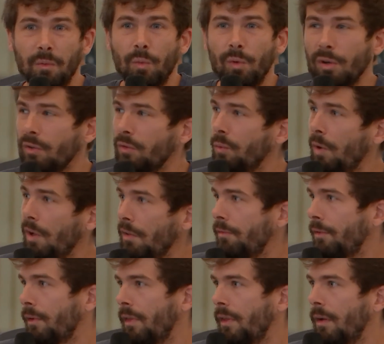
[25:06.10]
works well
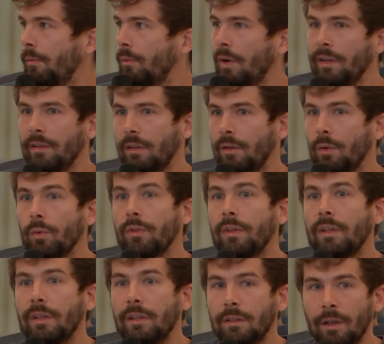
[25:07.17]
for them, right? They don't
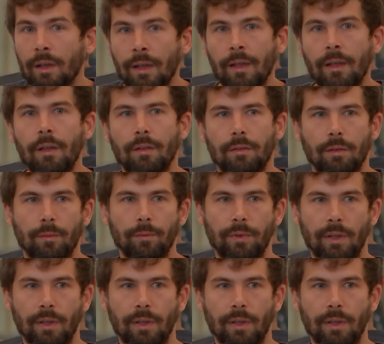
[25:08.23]
need something